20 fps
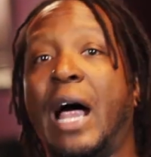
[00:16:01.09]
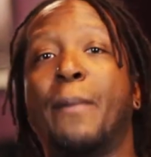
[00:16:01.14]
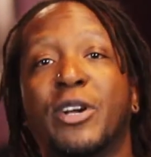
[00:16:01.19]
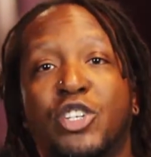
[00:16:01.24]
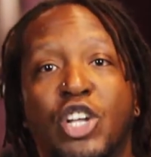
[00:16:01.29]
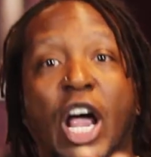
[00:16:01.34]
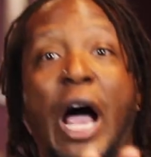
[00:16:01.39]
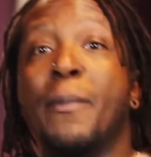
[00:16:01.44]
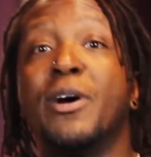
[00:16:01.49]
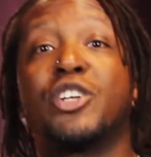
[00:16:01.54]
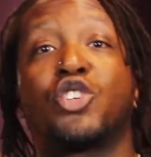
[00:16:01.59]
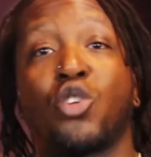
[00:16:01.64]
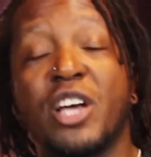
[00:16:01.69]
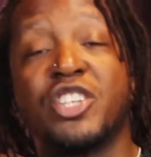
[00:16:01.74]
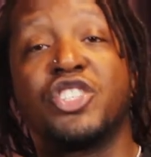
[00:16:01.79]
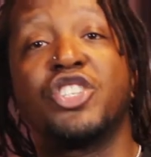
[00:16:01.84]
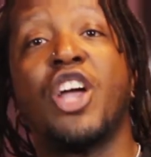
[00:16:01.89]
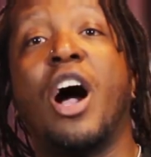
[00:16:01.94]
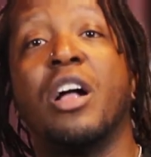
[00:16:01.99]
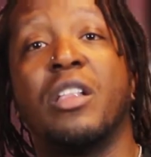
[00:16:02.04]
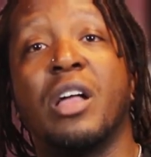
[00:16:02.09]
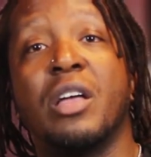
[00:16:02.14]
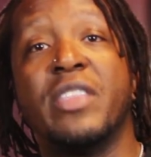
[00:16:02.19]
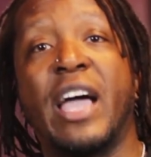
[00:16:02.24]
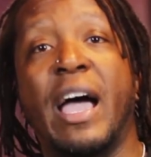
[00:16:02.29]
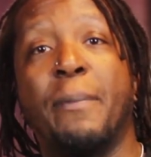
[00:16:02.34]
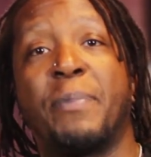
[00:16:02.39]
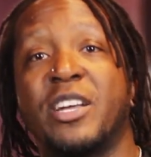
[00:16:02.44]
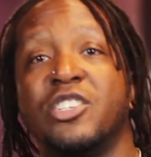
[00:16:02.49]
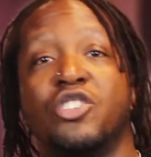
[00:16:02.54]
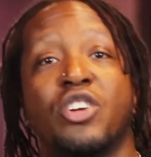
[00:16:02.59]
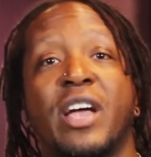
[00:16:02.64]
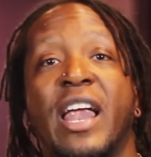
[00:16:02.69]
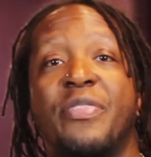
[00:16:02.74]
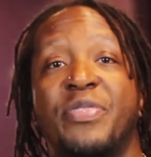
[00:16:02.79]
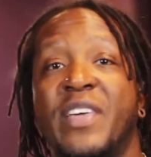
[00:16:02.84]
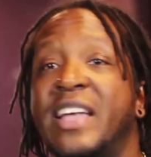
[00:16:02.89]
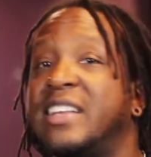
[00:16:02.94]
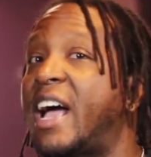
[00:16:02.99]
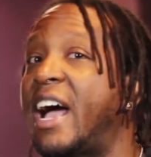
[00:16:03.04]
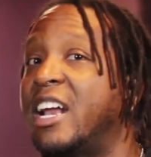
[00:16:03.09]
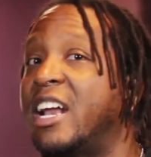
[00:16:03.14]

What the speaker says: And I'm gonna trust y'all on that because you guys.